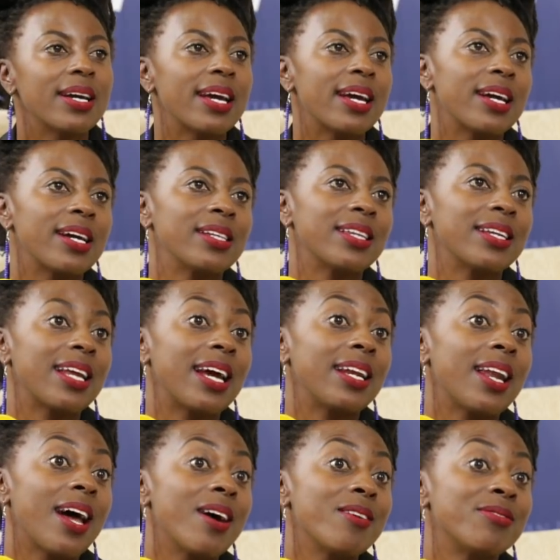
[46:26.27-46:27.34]
And then I
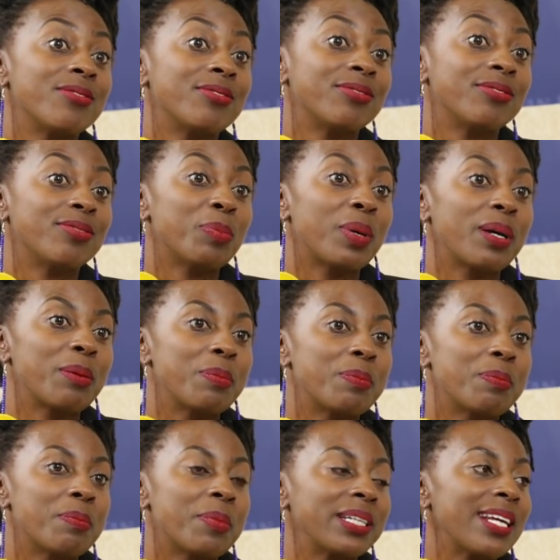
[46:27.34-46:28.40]
love, my,
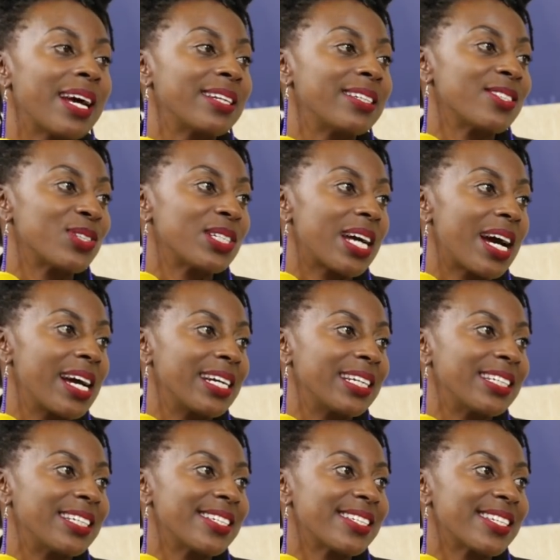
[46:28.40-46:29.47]
my dad is
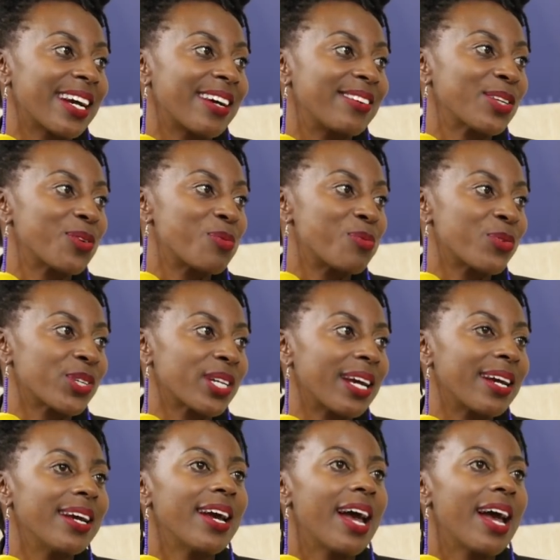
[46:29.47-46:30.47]
retired, Sakavar Kumusha.